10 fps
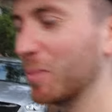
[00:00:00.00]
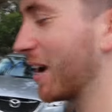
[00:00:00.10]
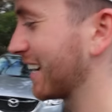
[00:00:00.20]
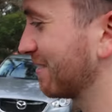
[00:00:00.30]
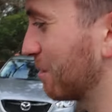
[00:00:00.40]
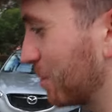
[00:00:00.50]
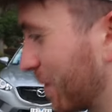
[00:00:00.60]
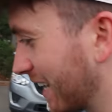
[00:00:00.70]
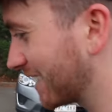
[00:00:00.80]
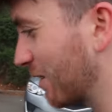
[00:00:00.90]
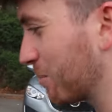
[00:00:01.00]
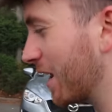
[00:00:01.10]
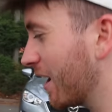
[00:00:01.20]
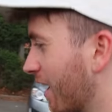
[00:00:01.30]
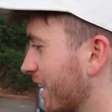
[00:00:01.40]
be back. We'll be back. It's not
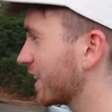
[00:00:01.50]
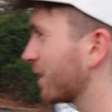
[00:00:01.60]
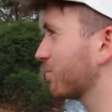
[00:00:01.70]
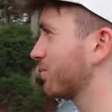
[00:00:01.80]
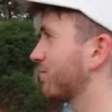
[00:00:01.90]
about how hard you get